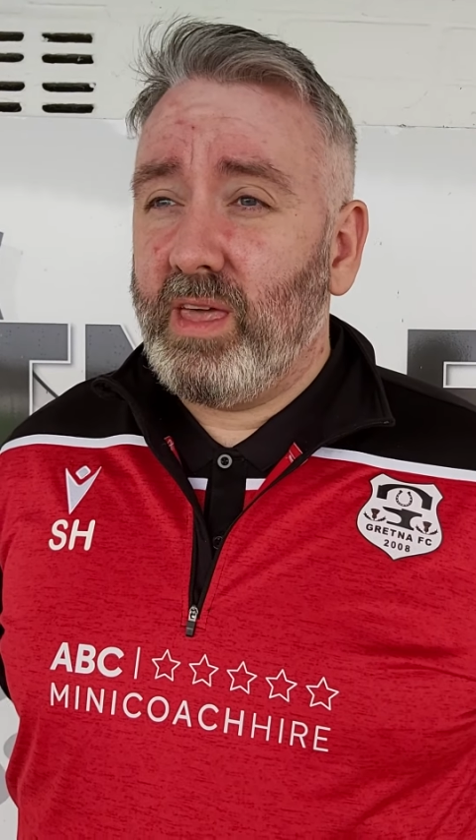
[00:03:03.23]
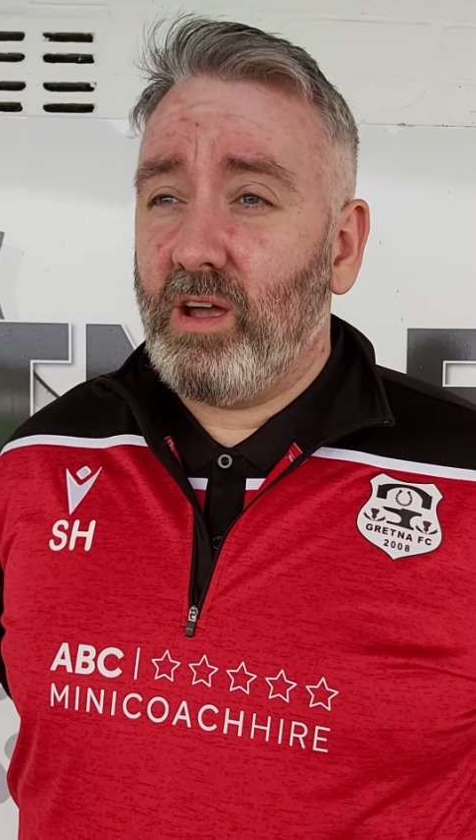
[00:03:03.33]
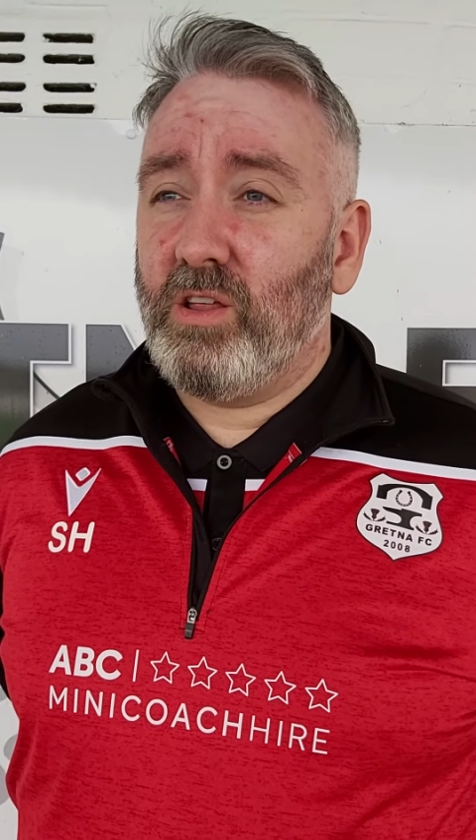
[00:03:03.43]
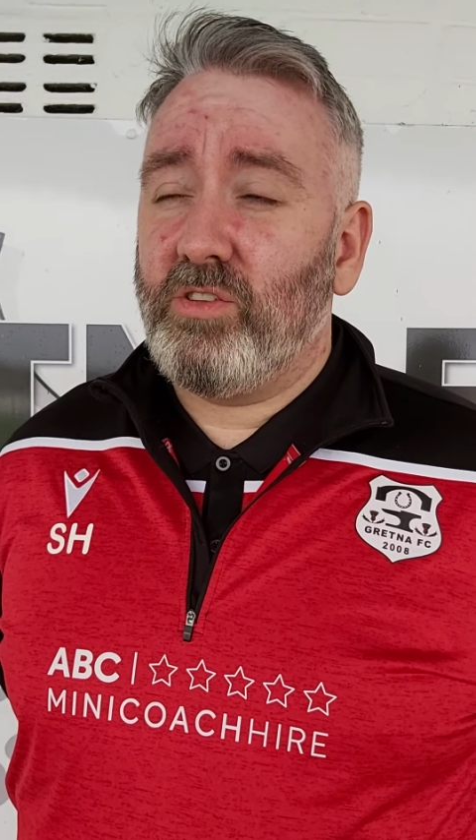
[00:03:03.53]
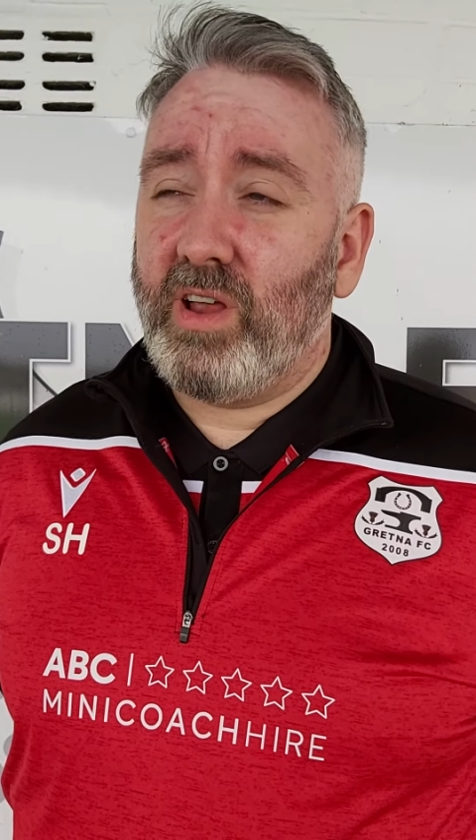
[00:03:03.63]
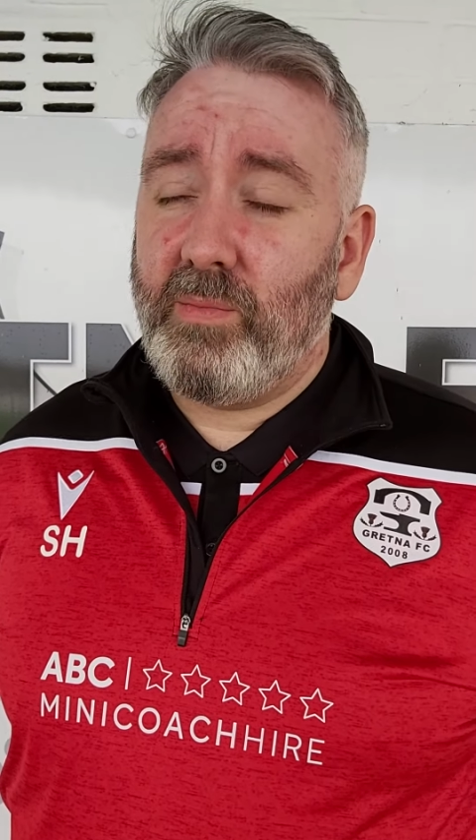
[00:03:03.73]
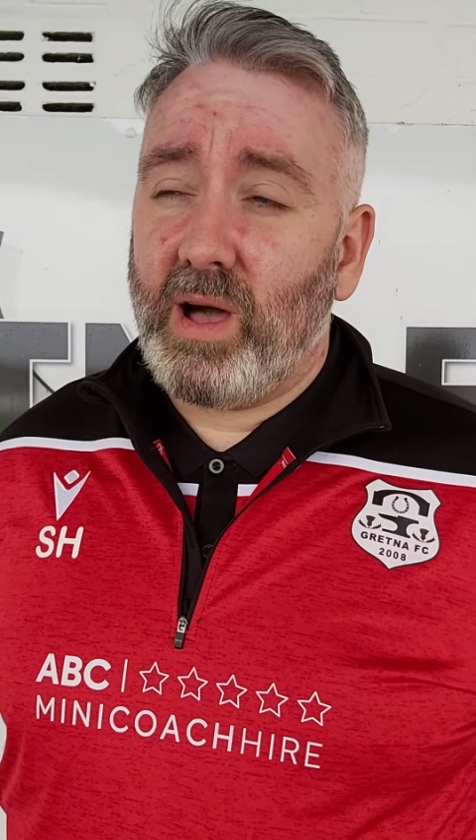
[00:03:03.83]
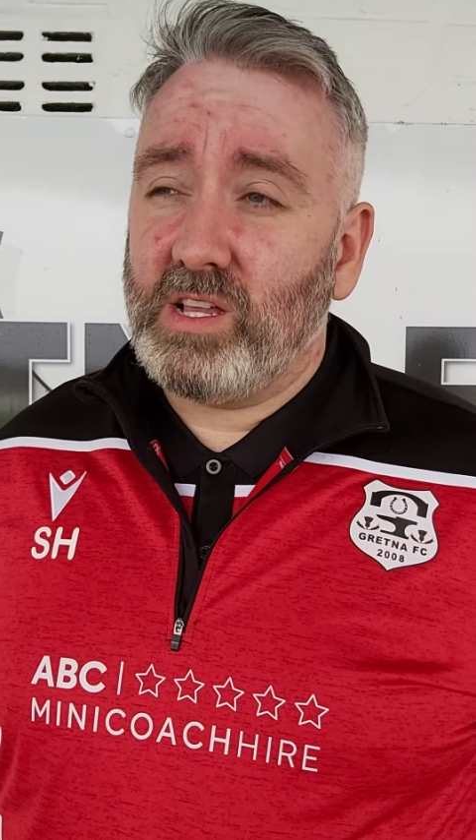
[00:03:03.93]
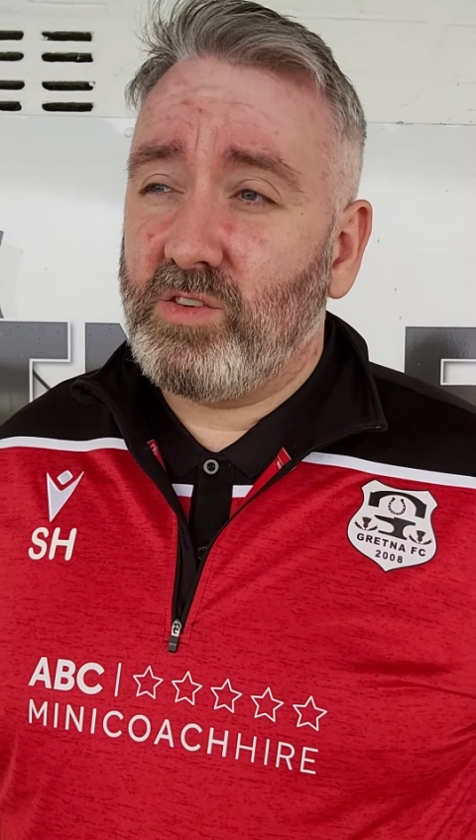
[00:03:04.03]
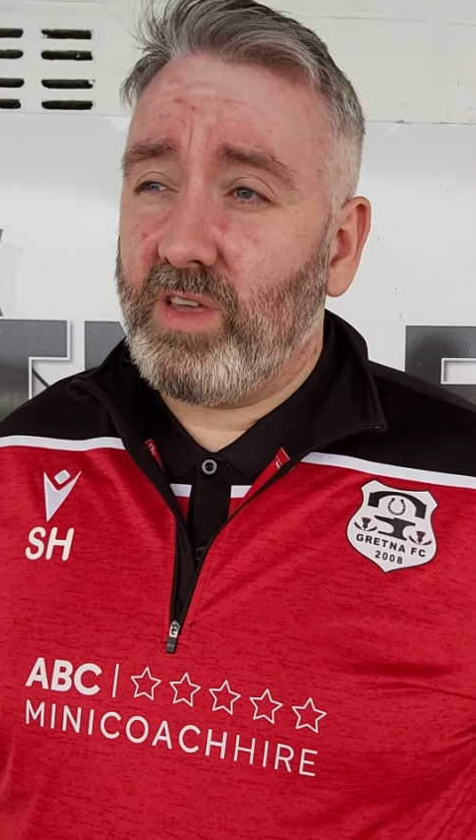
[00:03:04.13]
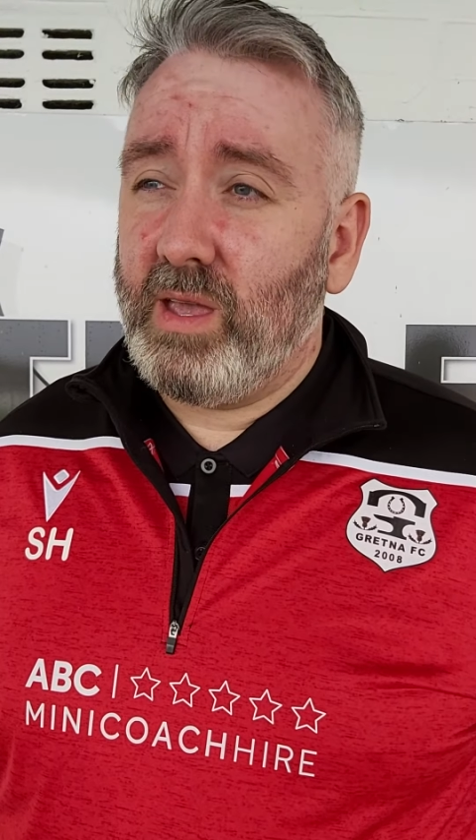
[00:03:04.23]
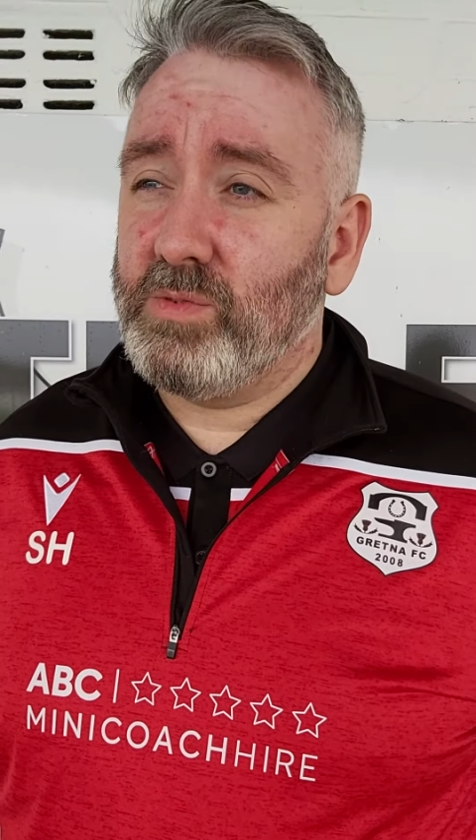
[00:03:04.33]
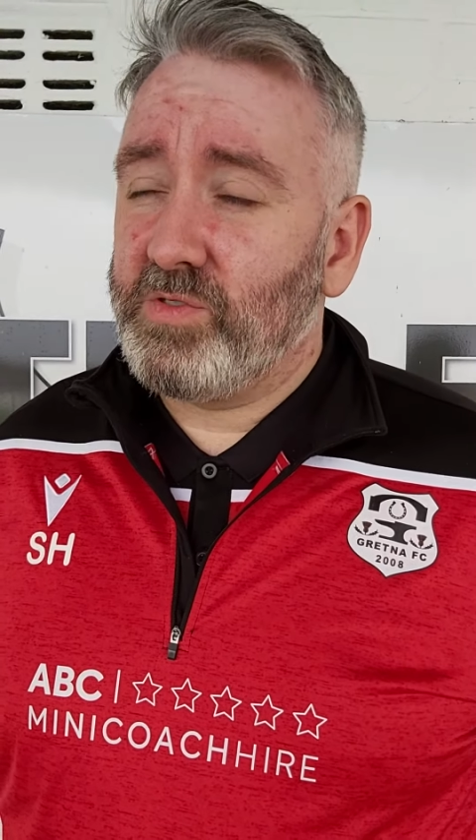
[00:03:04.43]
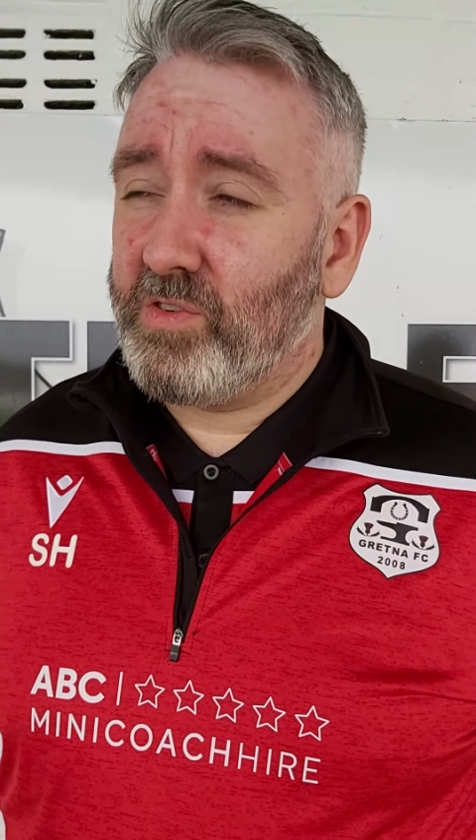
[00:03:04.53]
they're three massive games